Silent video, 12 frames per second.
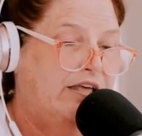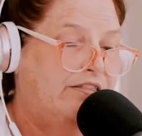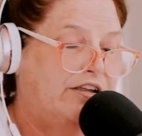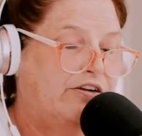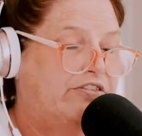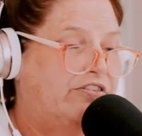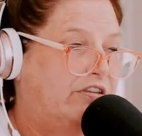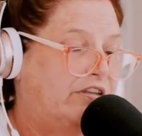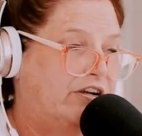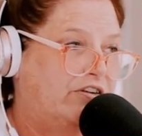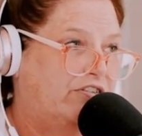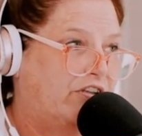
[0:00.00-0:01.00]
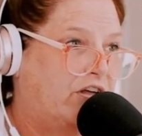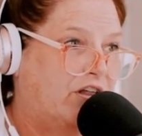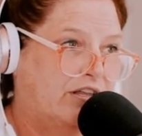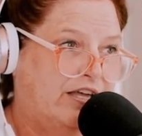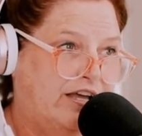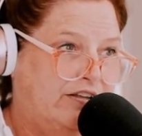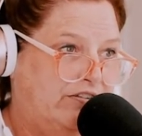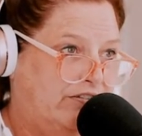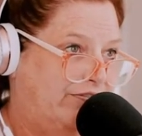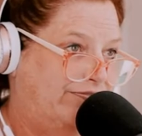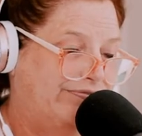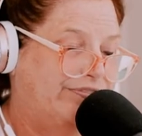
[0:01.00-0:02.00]
there's there's all kinds
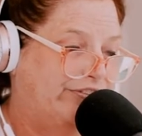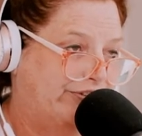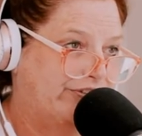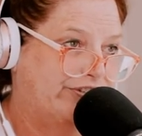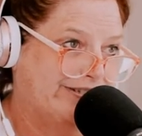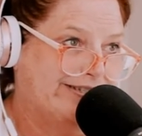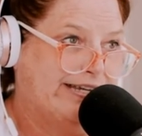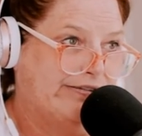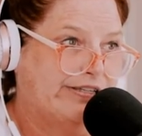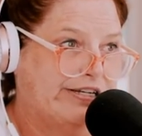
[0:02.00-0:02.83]
of surgeons out